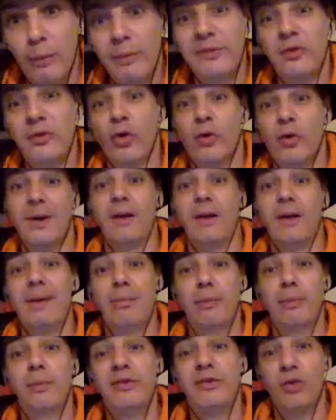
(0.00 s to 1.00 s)
will be talking about.
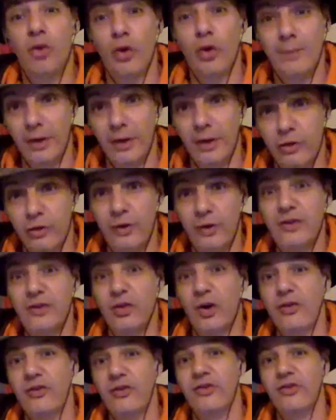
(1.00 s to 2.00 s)
People will be talking about 3
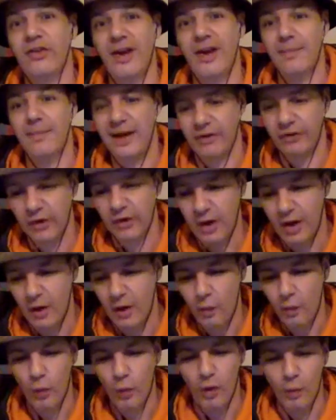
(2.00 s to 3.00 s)
tries in 10 minutes.
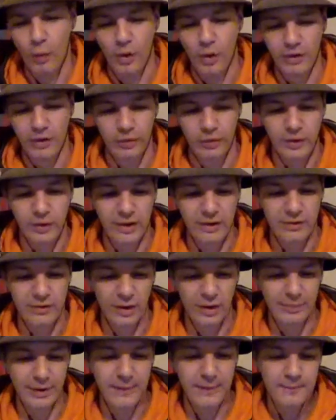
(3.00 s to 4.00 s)
What wonderful running
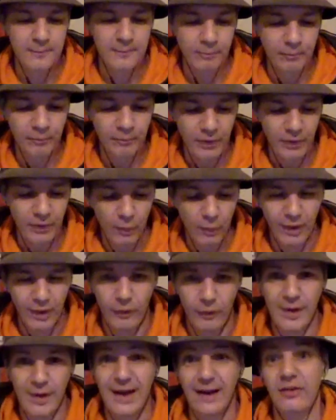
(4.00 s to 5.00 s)
rugby. Where
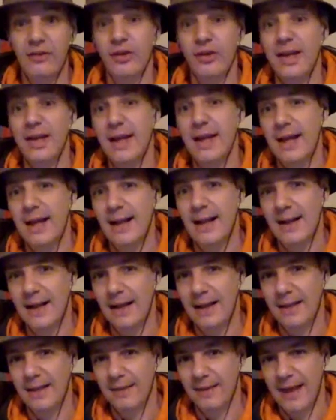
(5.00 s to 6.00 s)
in reality,
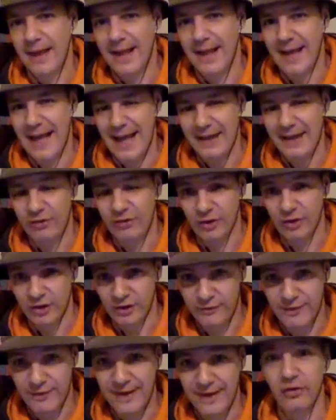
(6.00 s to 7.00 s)
it's the
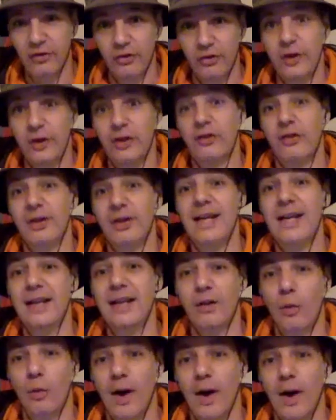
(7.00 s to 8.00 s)
defence that is
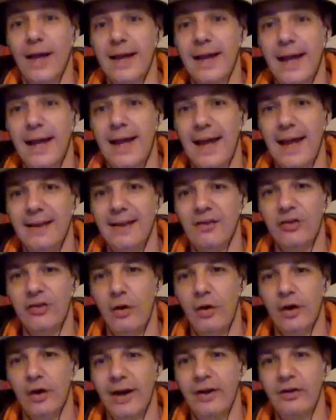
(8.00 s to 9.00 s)
leading the way in this
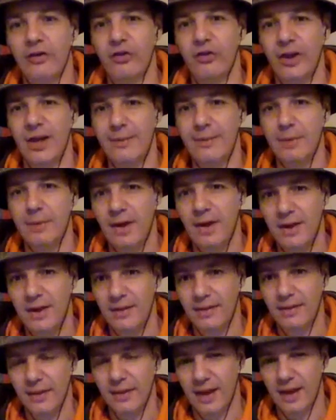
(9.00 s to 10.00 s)
Hurricanes team.
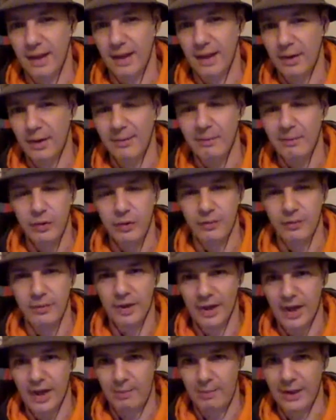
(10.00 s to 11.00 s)
I remember them
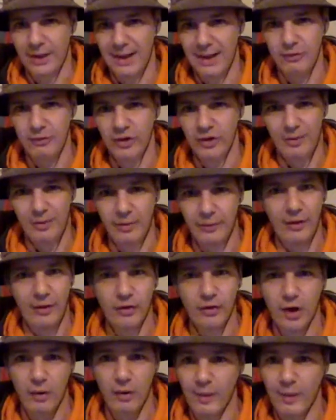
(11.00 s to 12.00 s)
a couple of
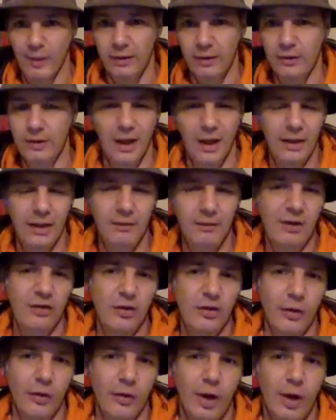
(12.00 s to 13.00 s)
rounds ago when
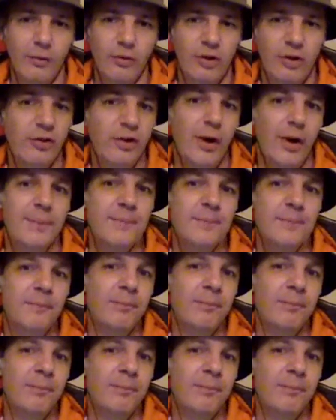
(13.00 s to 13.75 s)
listening to all the commentaries going,